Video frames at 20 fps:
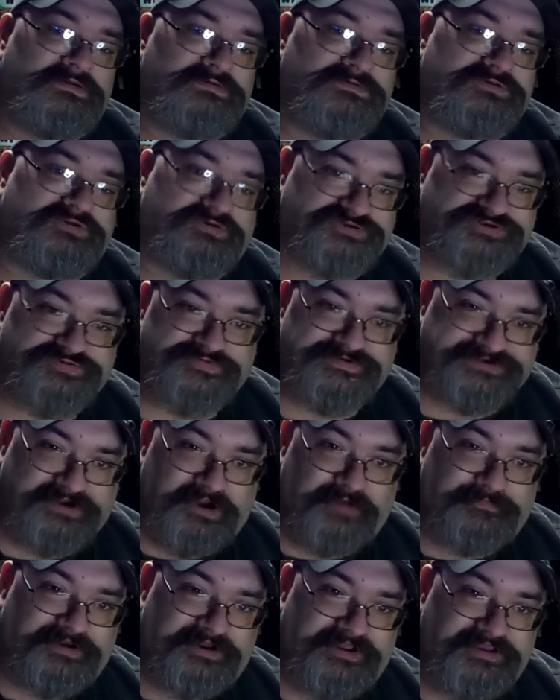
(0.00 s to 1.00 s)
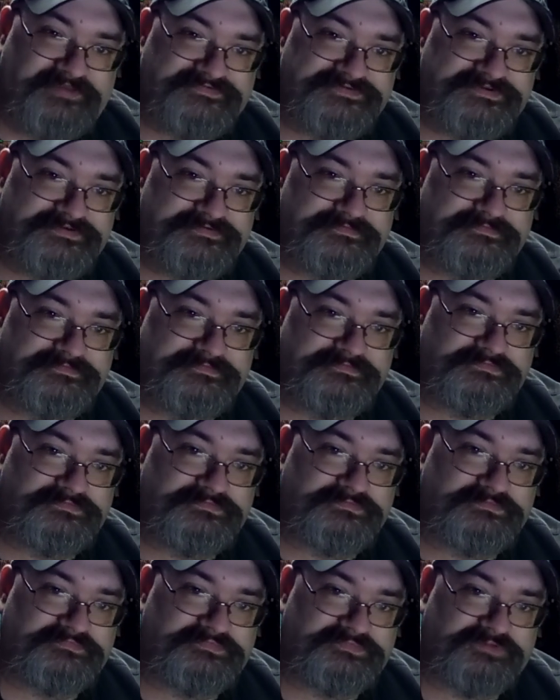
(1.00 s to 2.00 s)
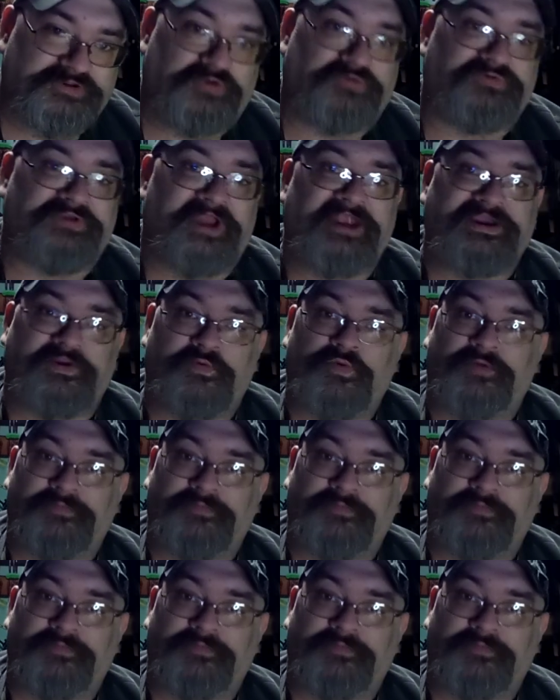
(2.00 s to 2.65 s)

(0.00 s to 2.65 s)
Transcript: 2 Swiss Army knives, 91